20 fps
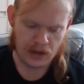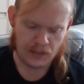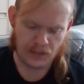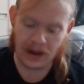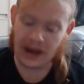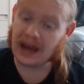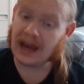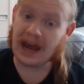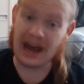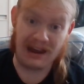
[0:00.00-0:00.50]

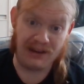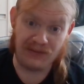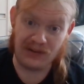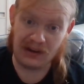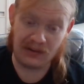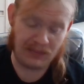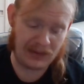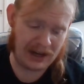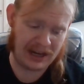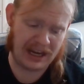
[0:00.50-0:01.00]
But yeah, if
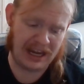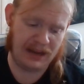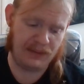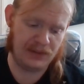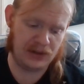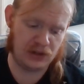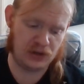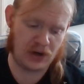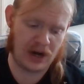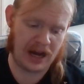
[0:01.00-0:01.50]
you've been
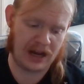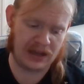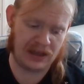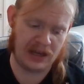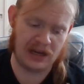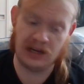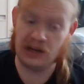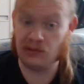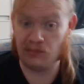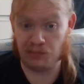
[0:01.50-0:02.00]
keeping track,
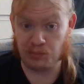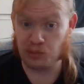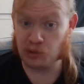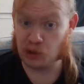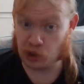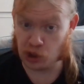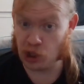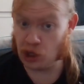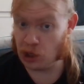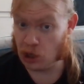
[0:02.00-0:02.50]
then you
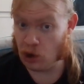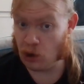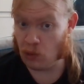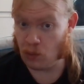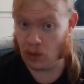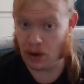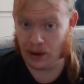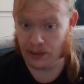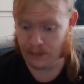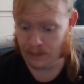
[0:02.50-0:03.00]
should know
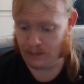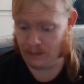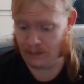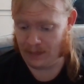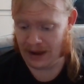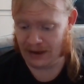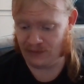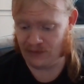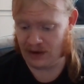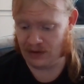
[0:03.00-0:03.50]
what
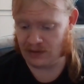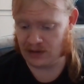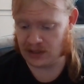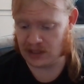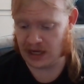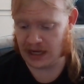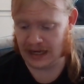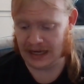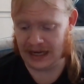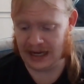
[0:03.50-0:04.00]
my favorite
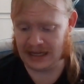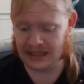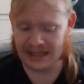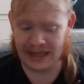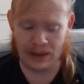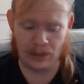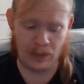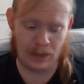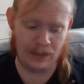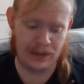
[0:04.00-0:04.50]
Talking Heads
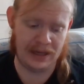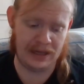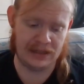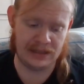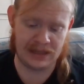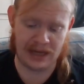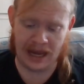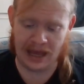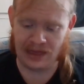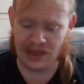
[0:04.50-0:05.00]
album
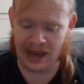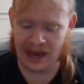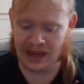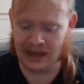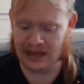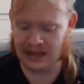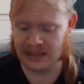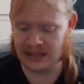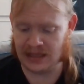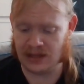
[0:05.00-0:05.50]
is, and that
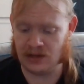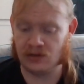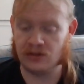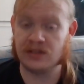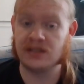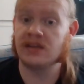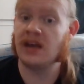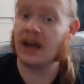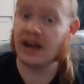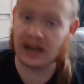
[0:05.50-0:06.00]
is their
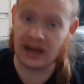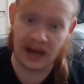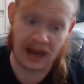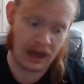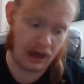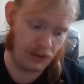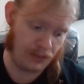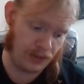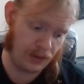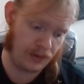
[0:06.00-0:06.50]
second
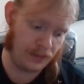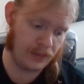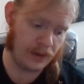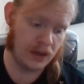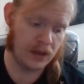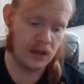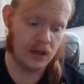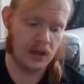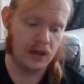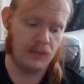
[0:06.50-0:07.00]
album.
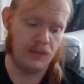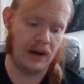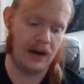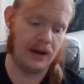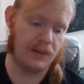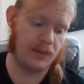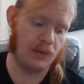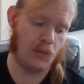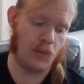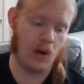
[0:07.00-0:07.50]
My
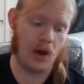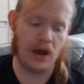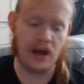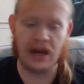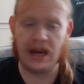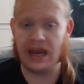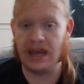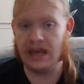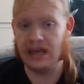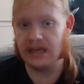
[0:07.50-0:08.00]
number
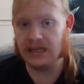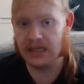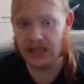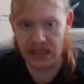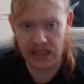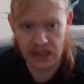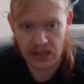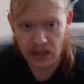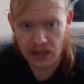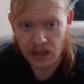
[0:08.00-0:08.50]
one
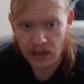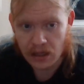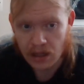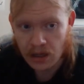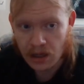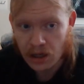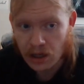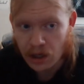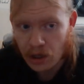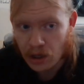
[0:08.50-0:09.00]
is
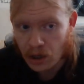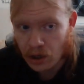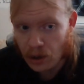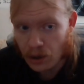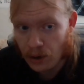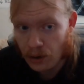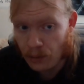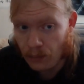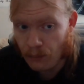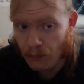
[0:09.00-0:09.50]

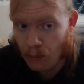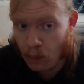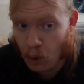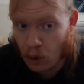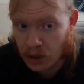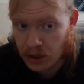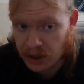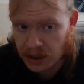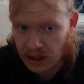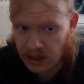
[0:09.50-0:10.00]

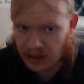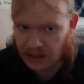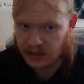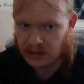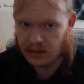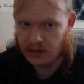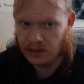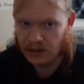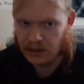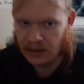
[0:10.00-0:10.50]
More
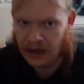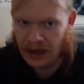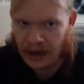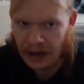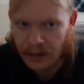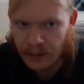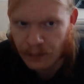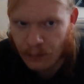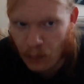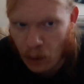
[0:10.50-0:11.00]

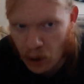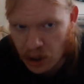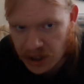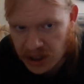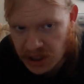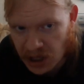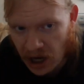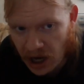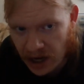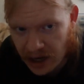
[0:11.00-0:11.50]
More
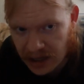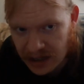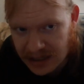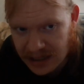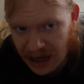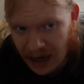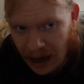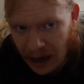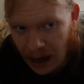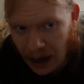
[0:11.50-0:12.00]

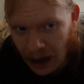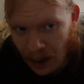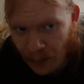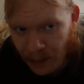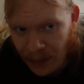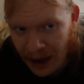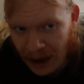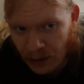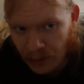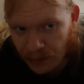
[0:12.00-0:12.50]
Songs
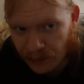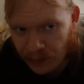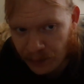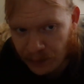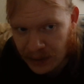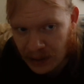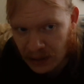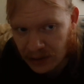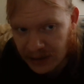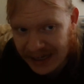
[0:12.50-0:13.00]
About
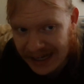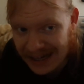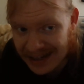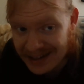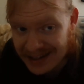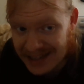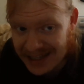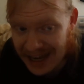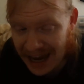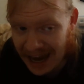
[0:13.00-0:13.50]

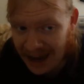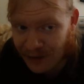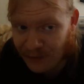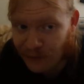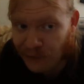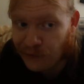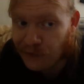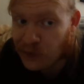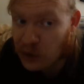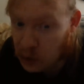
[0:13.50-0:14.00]
Buildings and
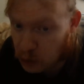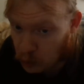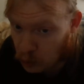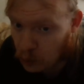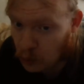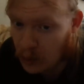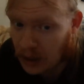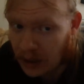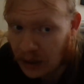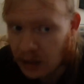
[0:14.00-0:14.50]

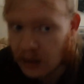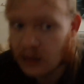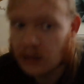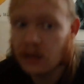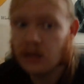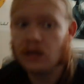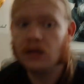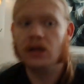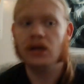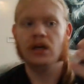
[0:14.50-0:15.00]
Food.
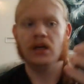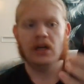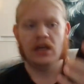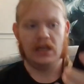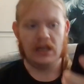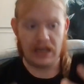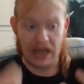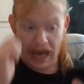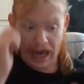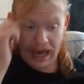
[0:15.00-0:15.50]

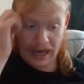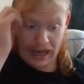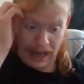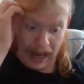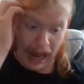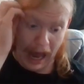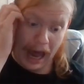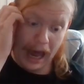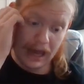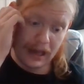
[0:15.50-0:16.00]
Yeah,
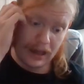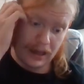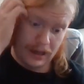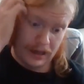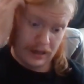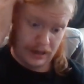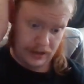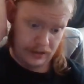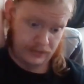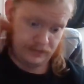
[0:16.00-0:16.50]

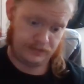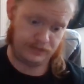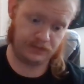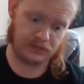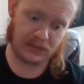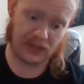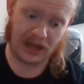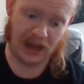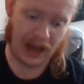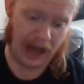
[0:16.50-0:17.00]
I
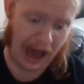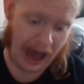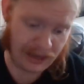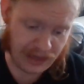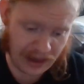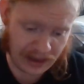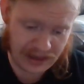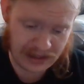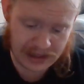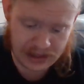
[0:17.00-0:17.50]

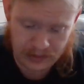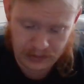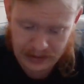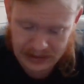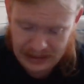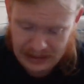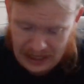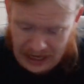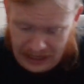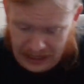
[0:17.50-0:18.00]
thought this
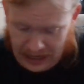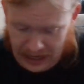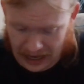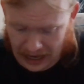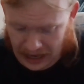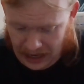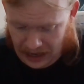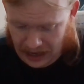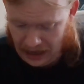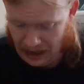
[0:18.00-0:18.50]
was like
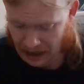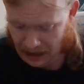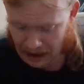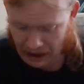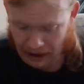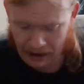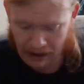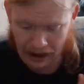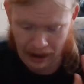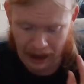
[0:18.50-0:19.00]

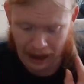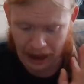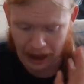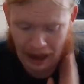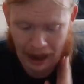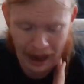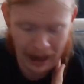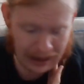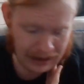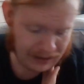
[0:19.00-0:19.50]

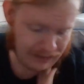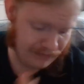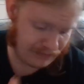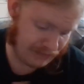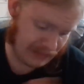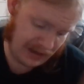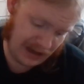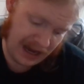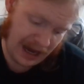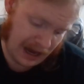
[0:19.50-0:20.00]
I
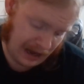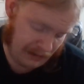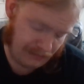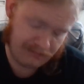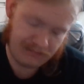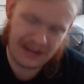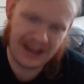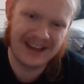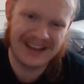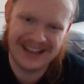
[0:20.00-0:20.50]
yeah.
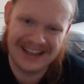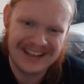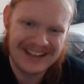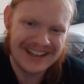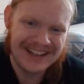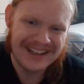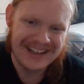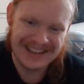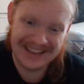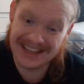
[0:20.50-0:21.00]

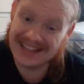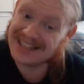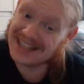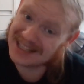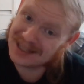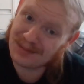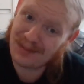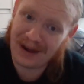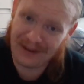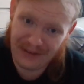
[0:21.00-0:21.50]
This
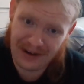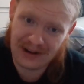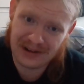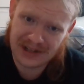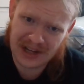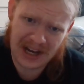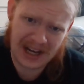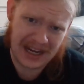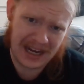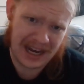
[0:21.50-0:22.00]
is my
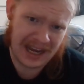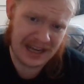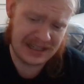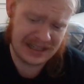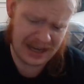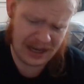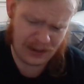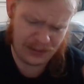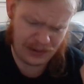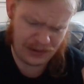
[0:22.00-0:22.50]
favorite Talking
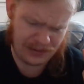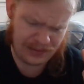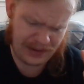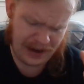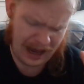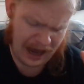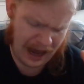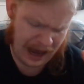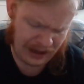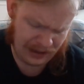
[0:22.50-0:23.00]
Heads album.
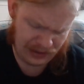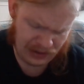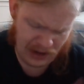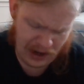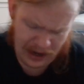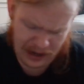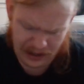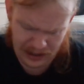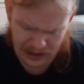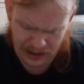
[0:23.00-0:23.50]
I
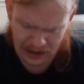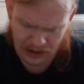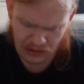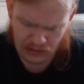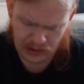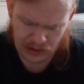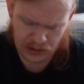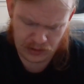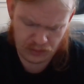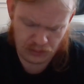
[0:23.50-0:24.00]
thought it
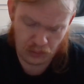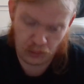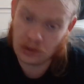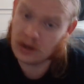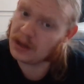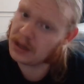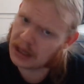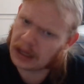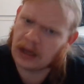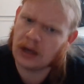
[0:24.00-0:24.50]
was
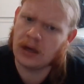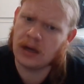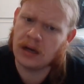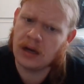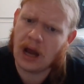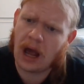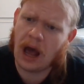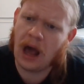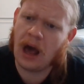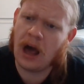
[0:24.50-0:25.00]
really
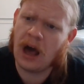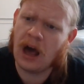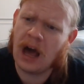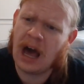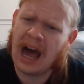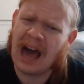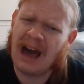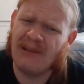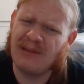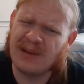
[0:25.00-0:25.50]
good.
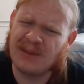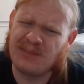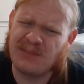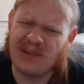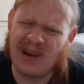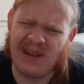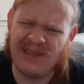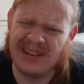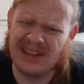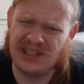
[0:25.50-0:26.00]
I would
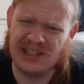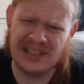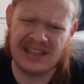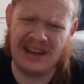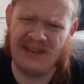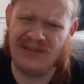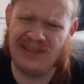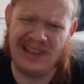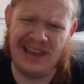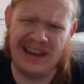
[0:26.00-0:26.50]
probably just
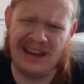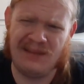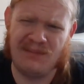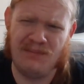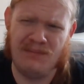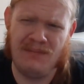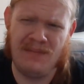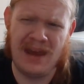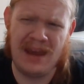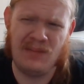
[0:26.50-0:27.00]
give it like
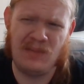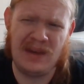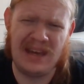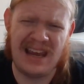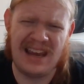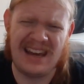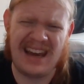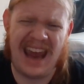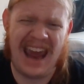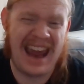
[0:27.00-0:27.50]

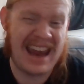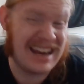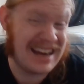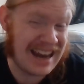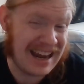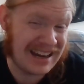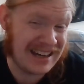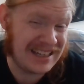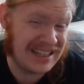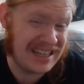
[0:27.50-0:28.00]
maybe an 8
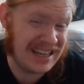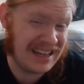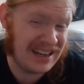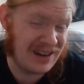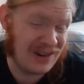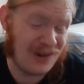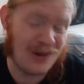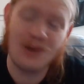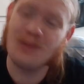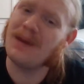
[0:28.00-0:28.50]
out of
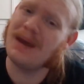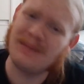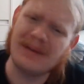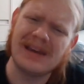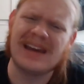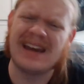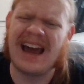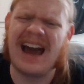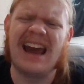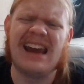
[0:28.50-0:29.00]
10 or
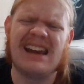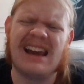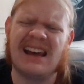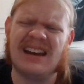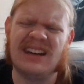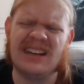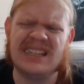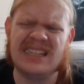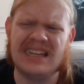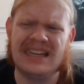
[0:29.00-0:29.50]
maybe a 9
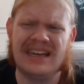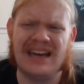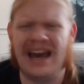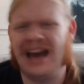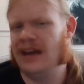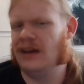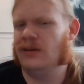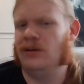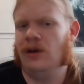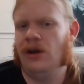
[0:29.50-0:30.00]
out of 10.
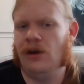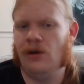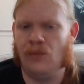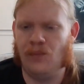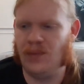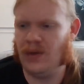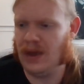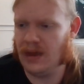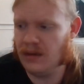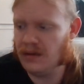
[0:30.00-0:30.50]
I don't know,
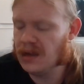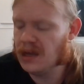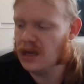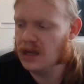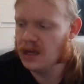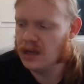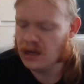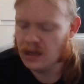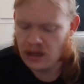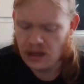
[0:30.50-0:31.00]

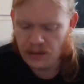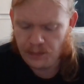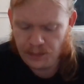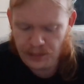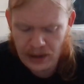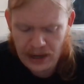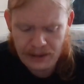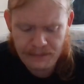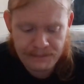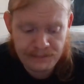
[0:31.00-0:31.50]

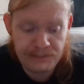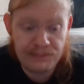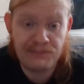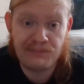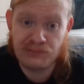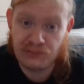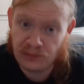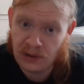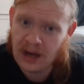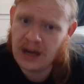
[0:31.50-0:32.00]
but a
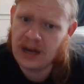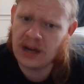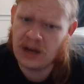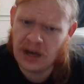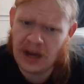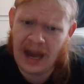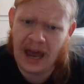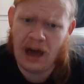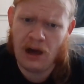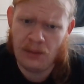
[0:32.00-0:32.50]
pretty
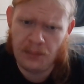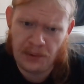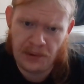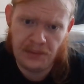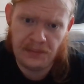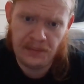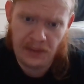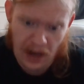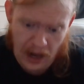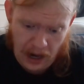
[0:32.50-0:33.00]
good
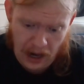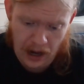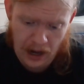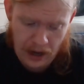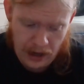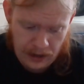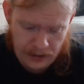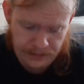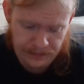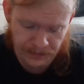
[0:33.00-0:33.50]
album.
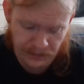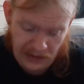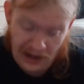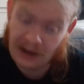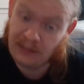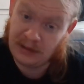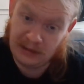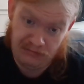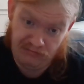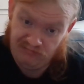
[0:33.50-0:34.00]
I
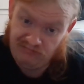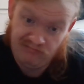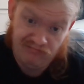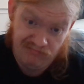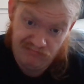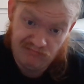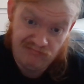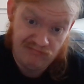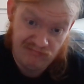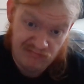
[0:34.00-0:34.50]
mean,
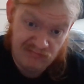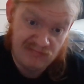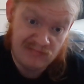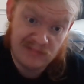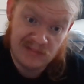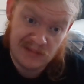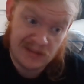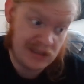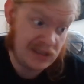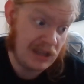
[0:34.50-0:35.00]

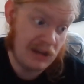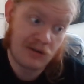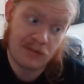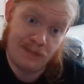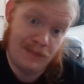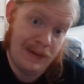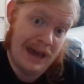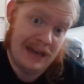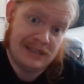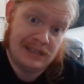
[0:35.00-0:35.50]
their
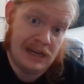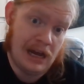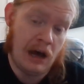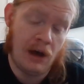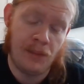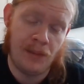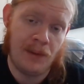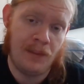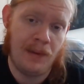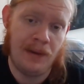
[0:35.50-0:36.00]
best
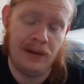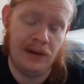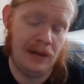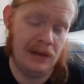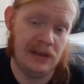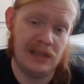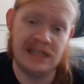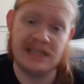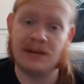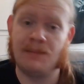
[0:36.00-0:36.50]
album,
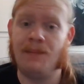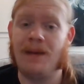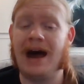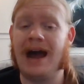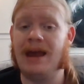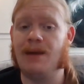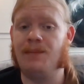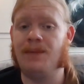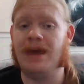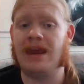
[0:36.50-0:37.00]
at least in
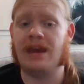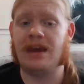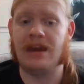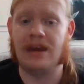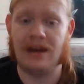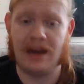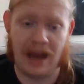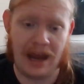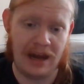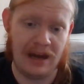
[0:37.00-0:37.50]
my
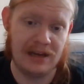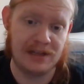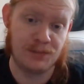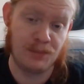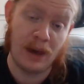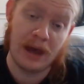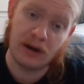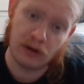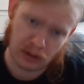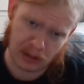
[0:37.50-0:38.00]
opinion, and it's
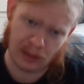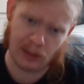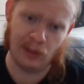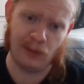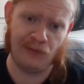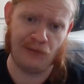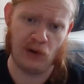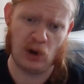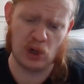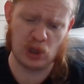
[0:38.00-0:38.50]
better than
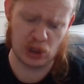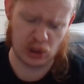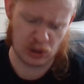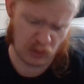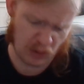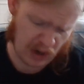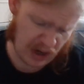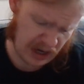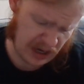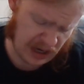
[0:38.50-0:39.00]
the first
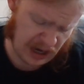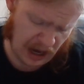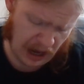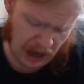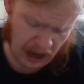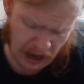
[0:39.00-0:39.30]
one.